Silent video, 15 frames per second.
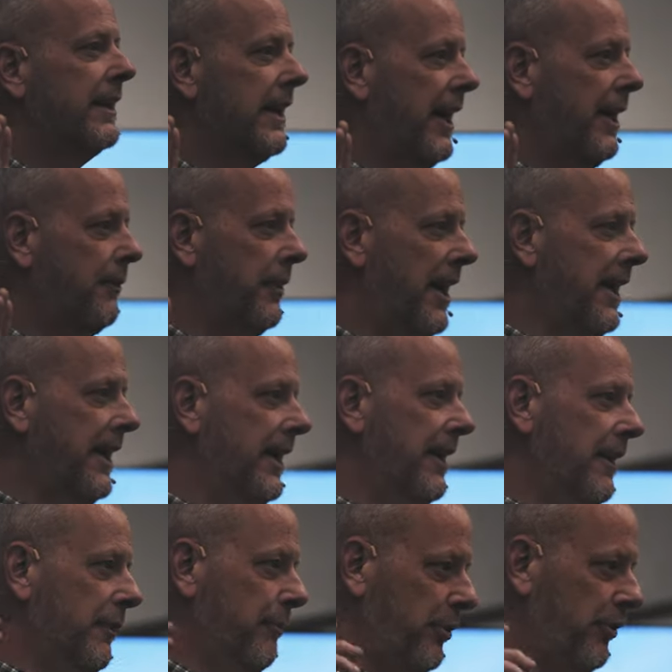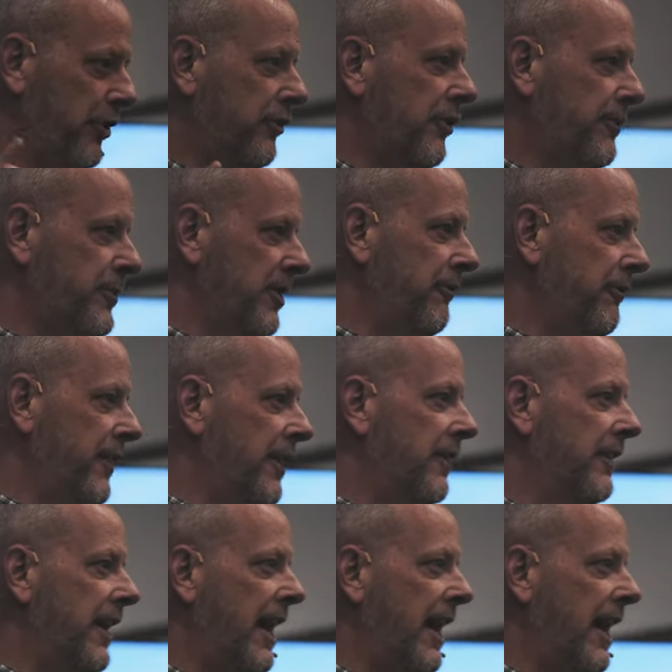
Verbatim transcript: Okay, when I get a prescription filled,